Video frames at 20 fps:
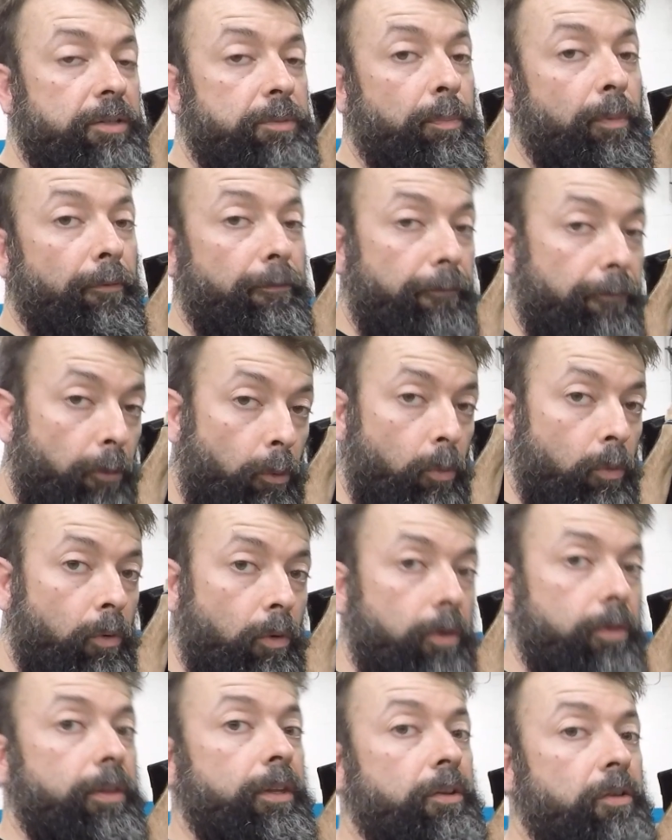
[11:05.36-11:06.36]

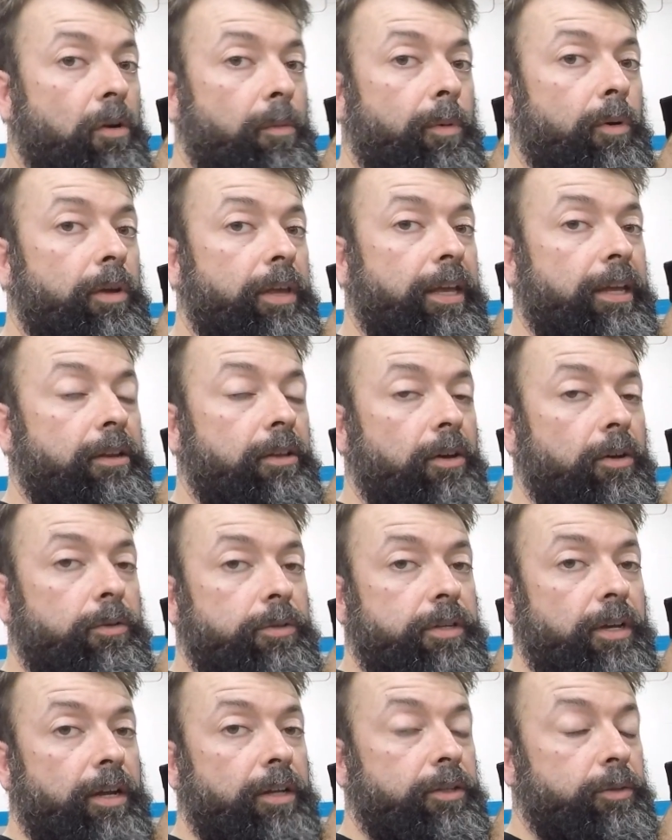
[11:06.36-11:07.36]
before the turbo kit
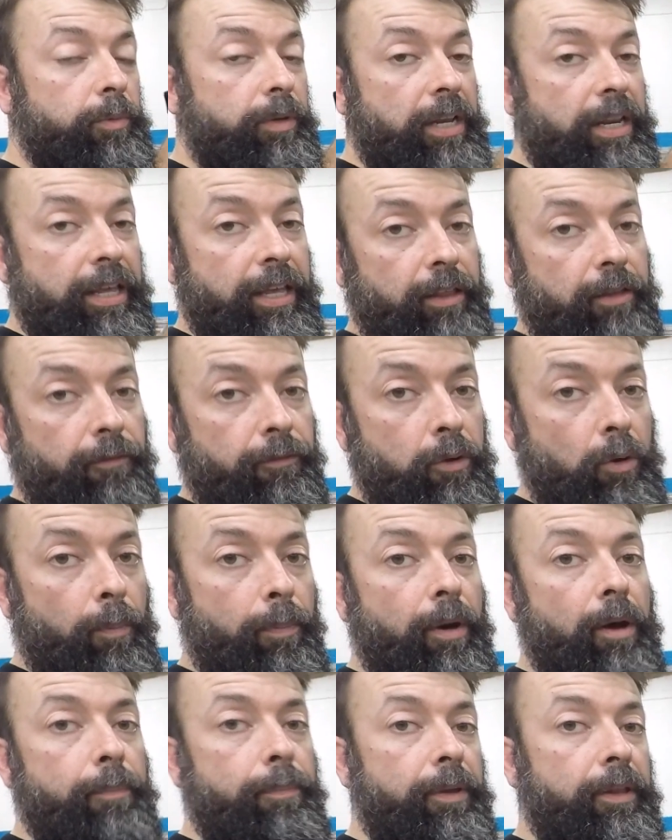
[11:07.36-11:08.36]
goes on. So we need to get the fuel
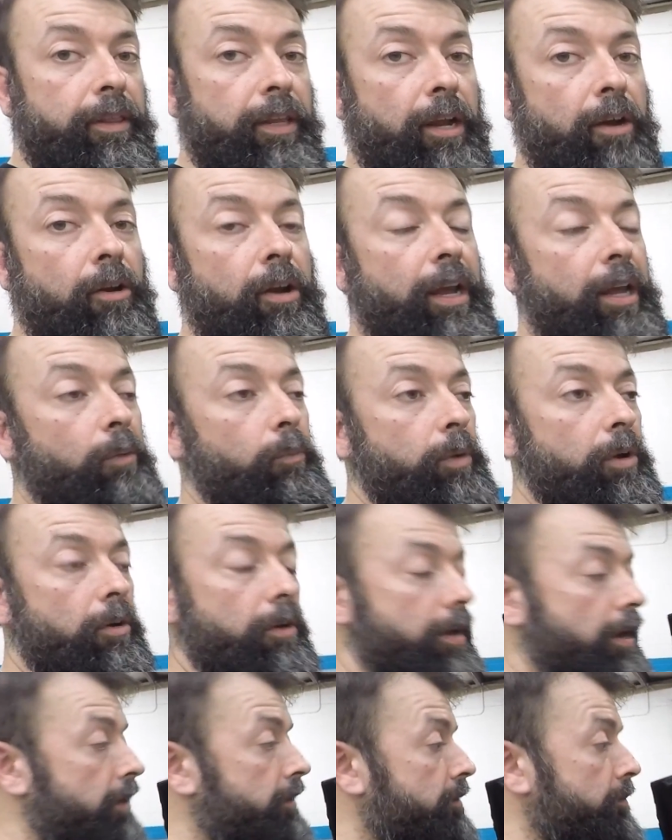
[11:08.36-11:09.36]
pump in there, and we are
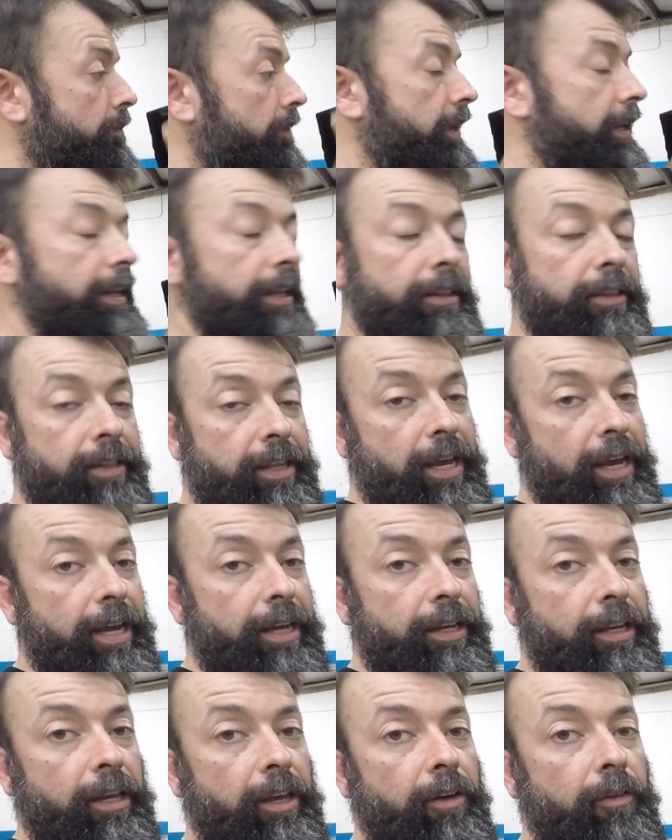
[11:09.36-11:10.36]
contemplating the
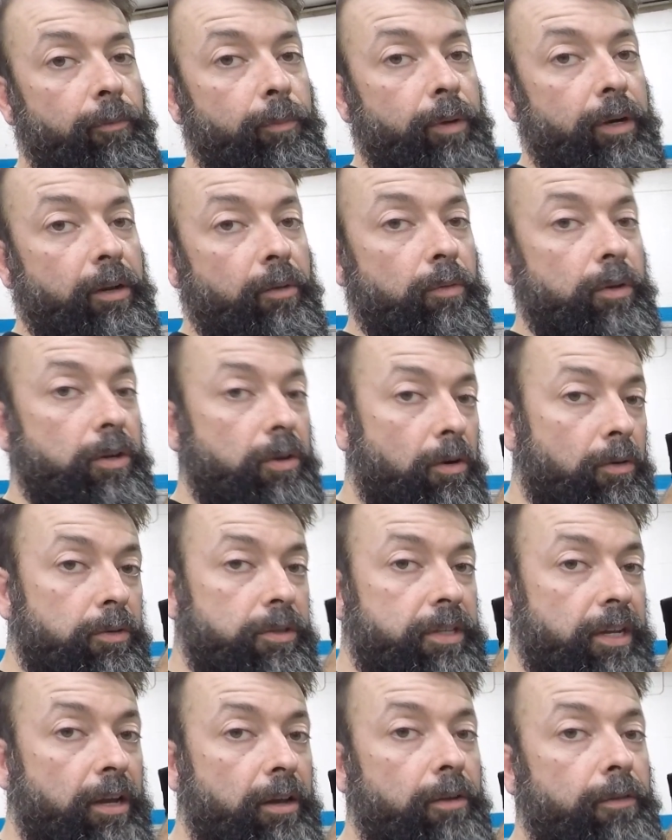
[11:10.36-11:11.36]
idea of putting a return
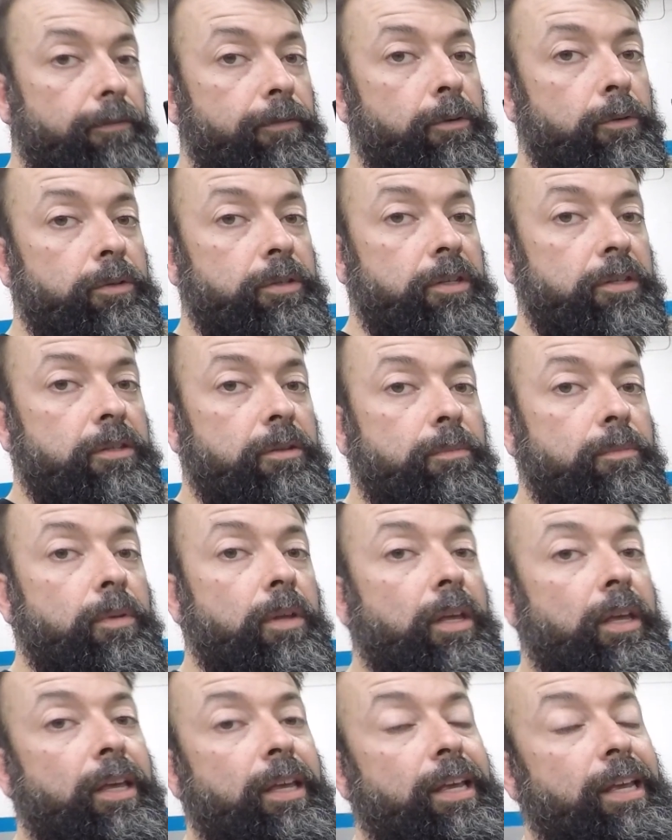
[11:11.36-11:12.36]
style fuel system
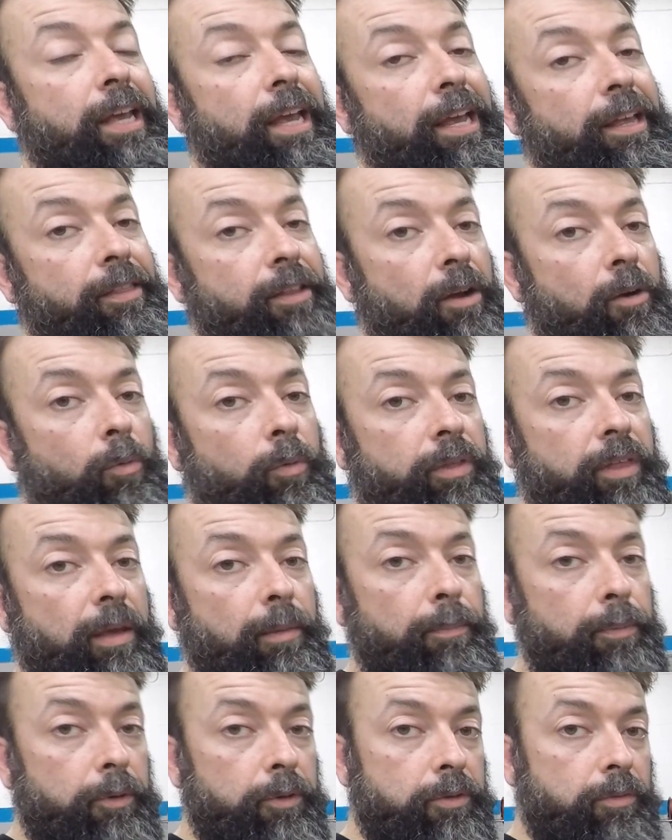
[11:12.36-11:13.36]
in there with a
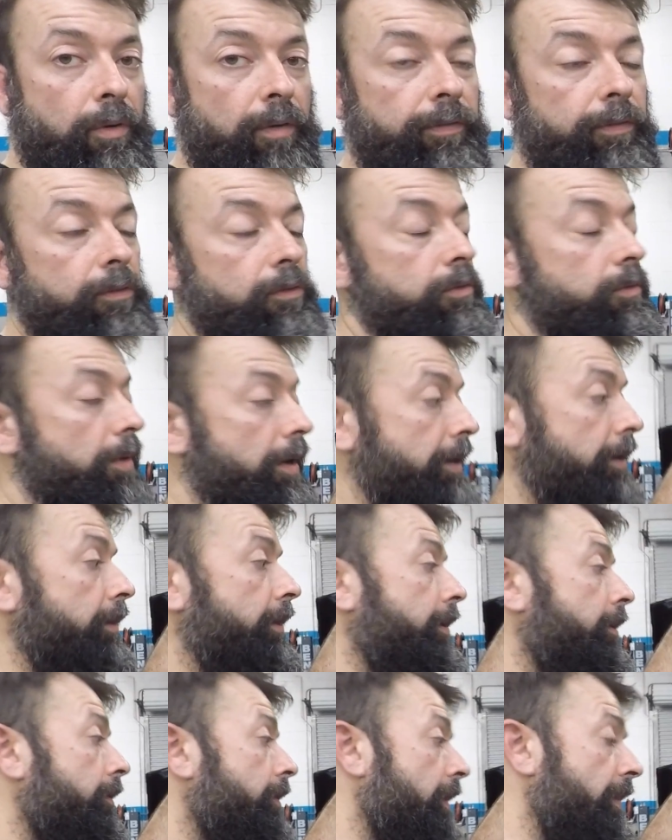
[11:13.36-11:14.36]
boost reference
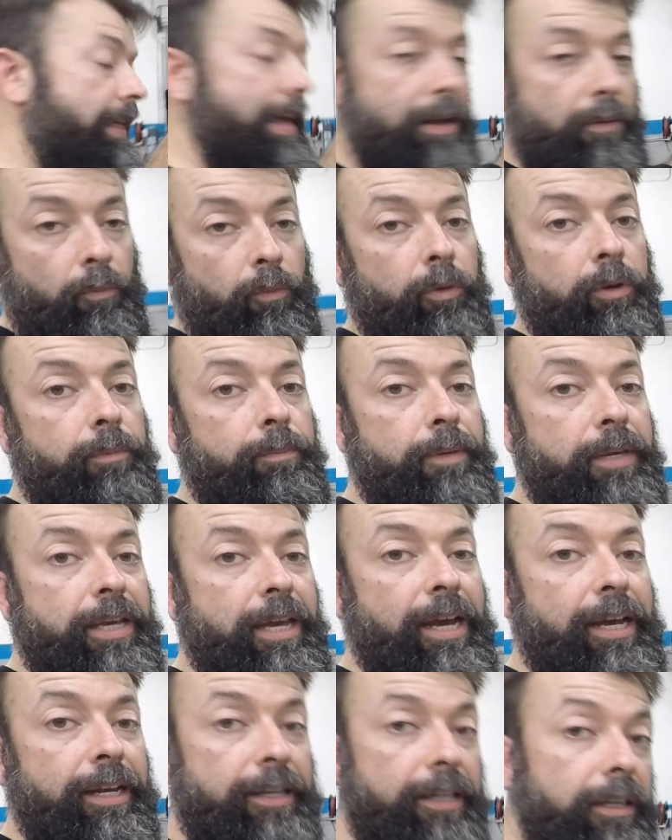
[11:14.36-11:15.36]
regulator. Now that would
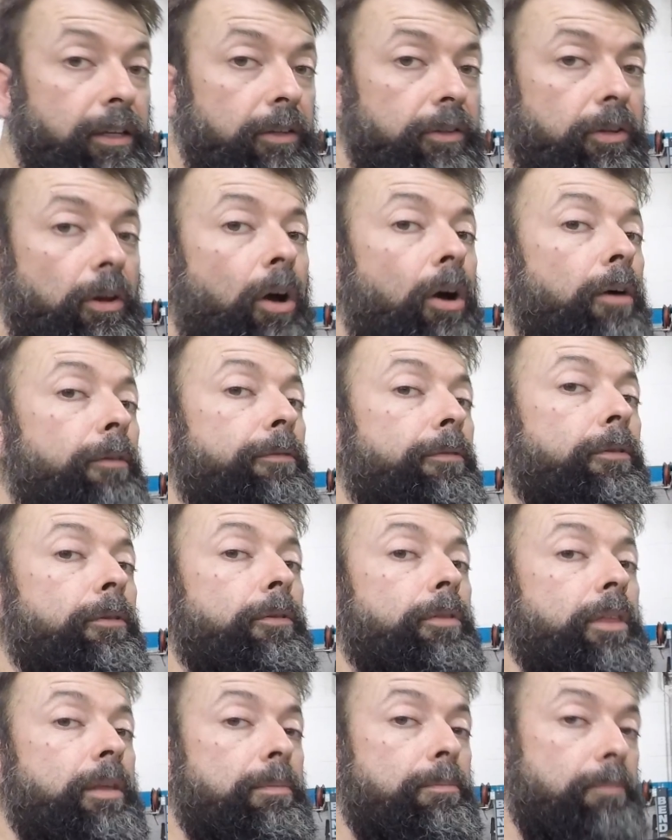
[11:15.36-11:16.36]
be ideal to
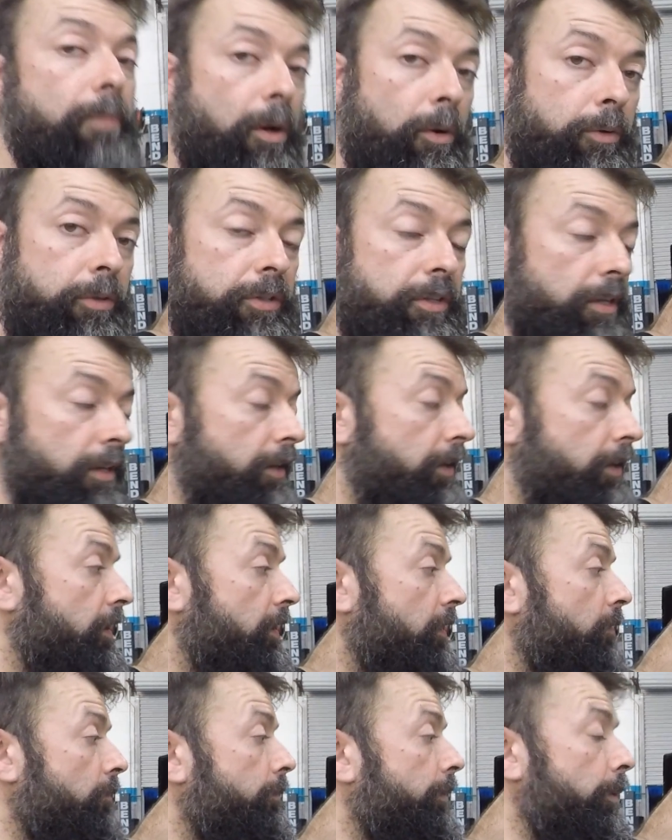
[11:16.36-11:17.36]
offer the most,
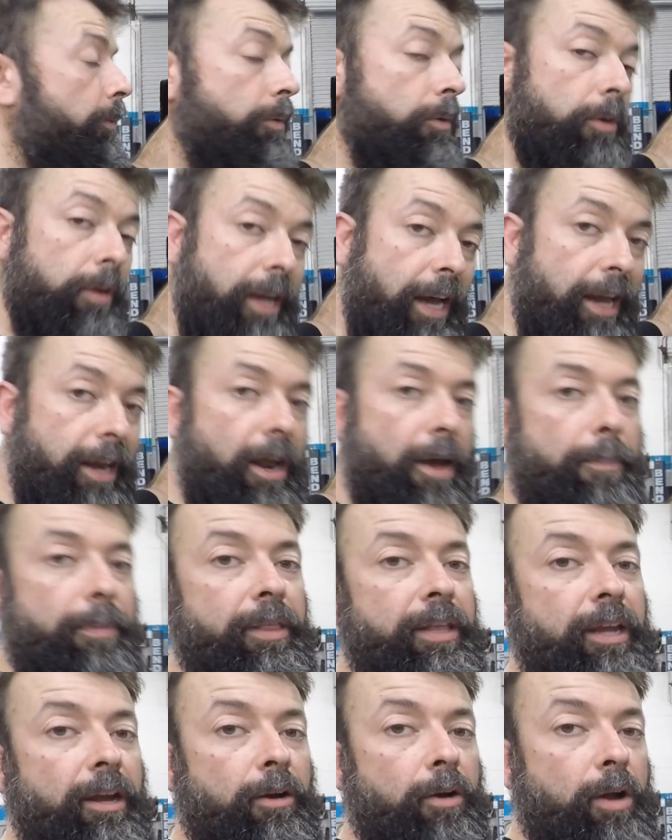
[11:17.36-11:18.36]
but we're kind of up in
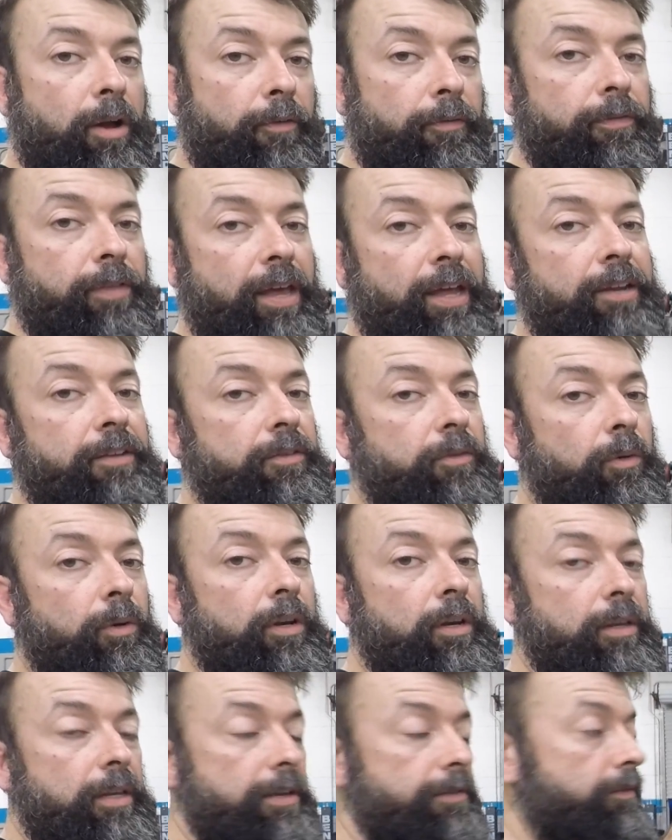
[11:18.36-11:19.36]
the air if that is
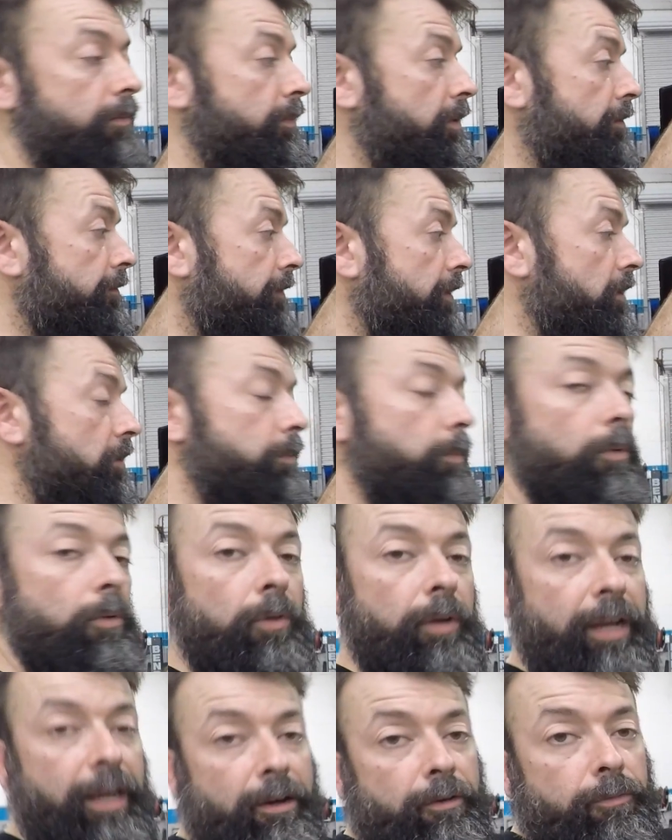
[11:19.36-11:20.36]
going to even be
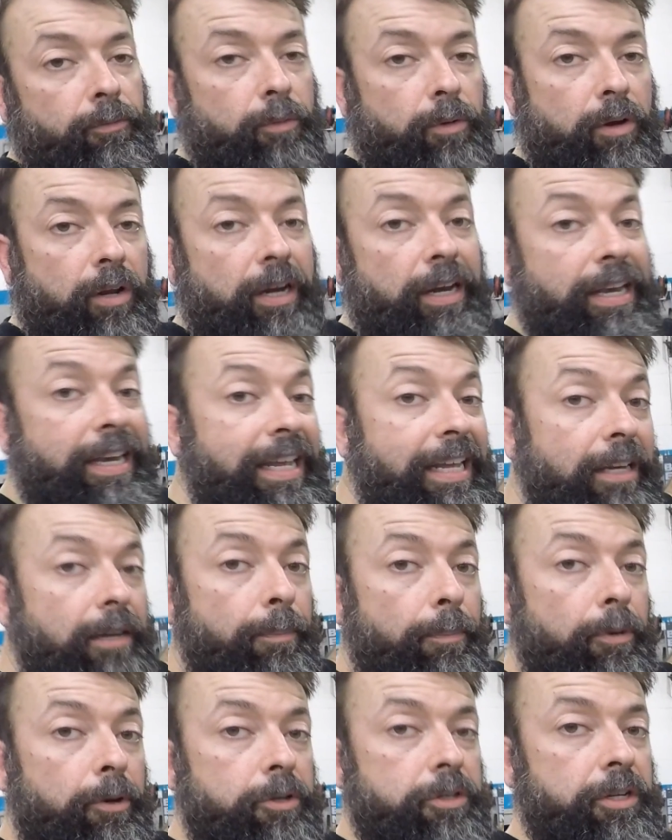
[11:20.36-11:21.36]
feasible and if we're going to need to
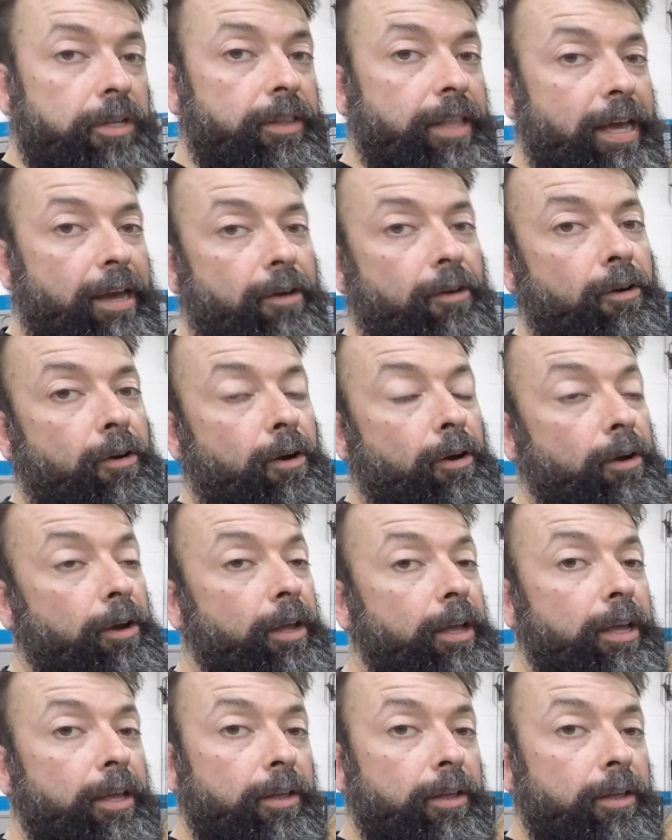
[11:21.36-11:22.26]
push it that hard.